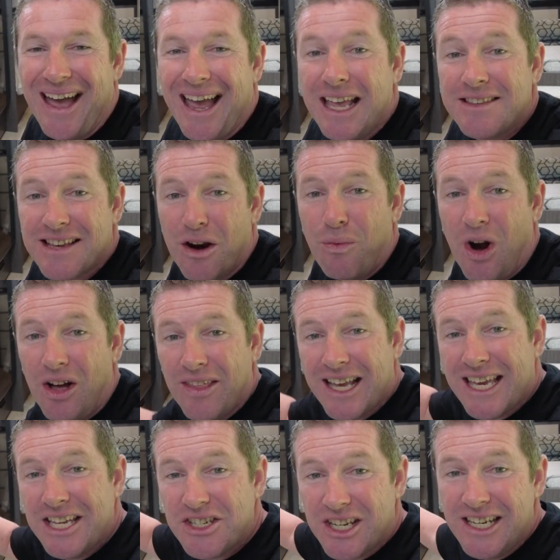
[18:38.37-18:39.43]
And so while the
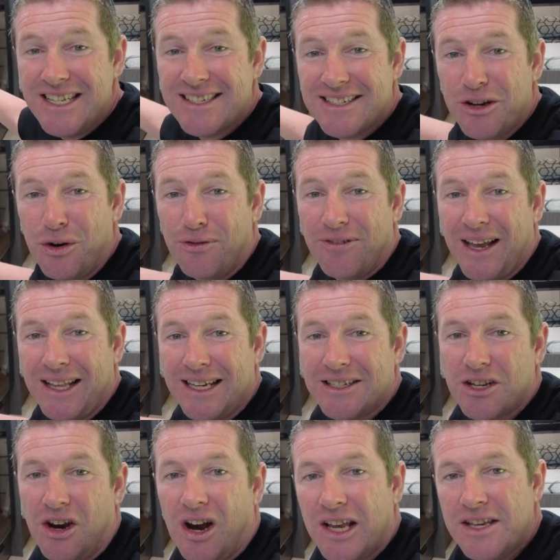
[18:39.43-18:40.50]
kitchen is still fairly
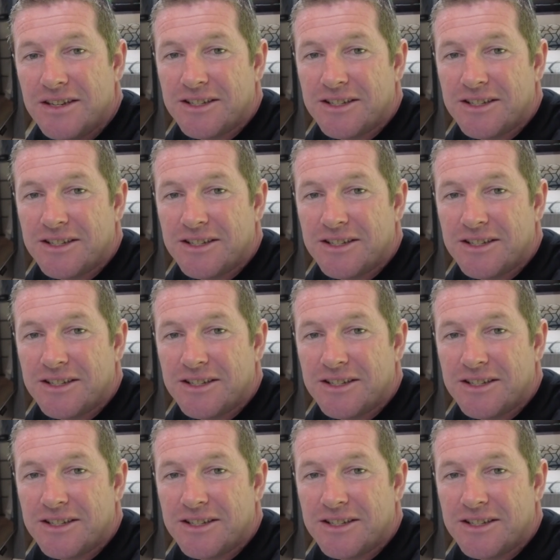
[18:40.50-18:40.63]
tight,